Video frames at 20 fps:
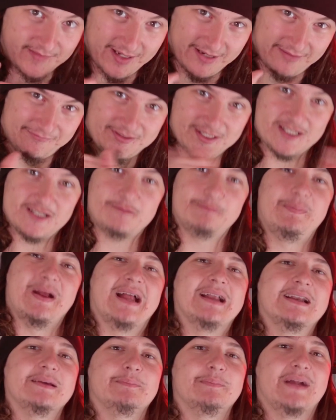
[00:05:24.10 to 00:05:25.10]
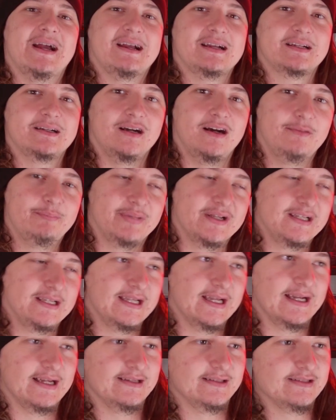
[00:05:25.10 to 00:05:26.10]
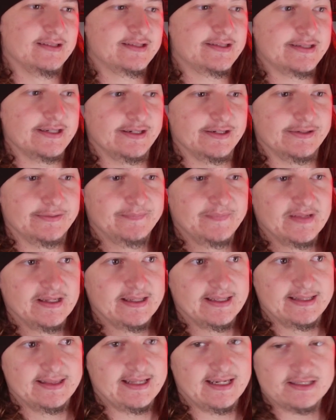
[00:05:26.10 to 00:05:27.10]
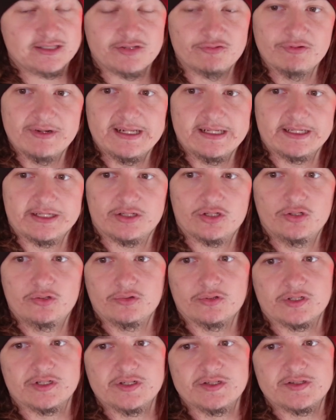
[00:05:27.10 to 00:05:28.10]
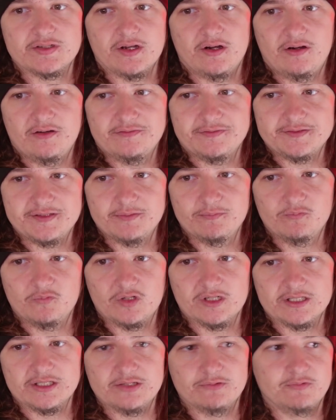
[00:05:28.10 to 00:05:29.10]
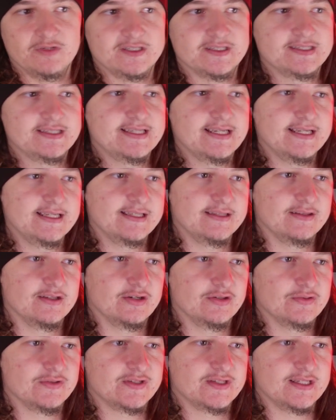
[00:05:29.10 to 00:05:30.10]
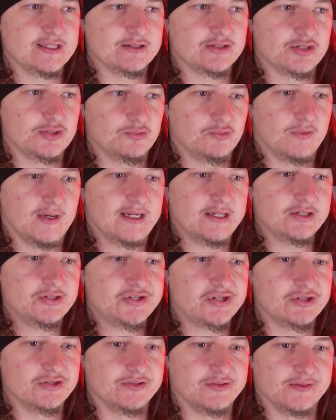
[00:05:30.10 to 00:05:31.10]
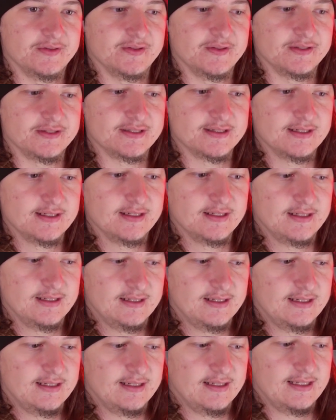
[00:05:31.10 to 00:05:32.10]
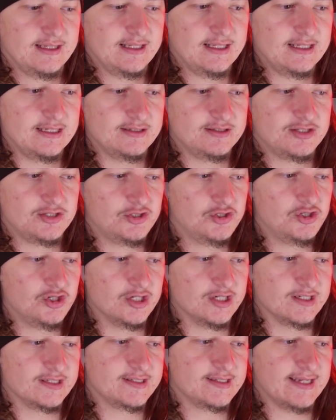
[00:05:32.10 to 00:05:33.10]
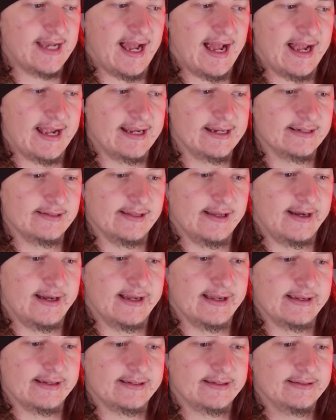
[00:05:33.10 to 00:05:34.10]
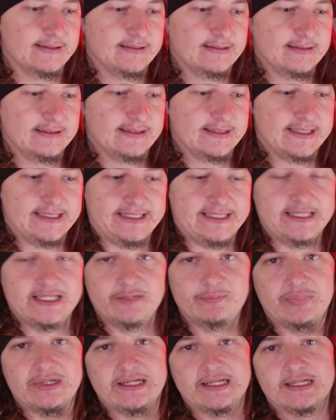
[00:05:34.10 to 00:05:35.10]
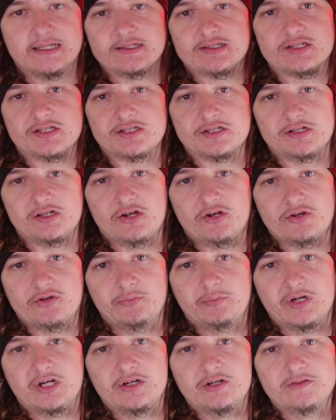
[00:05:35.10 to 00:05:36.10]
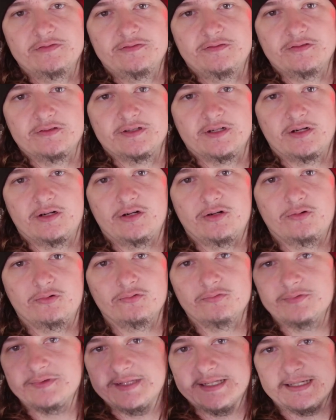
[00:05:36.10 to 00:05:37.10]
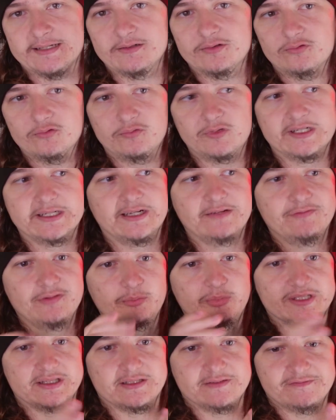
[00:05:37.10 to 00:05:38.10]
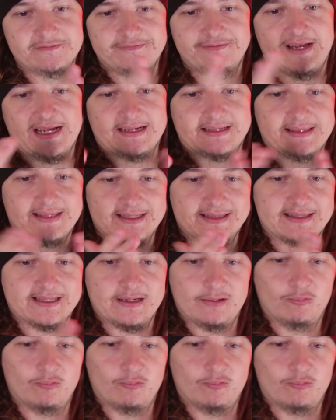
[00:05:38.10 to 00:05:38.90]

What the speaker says: sped it back up again. So that's really cool, because often what you would see in those situations is just a like keeping it slow mo for the whole thing or whatever. But the fact that the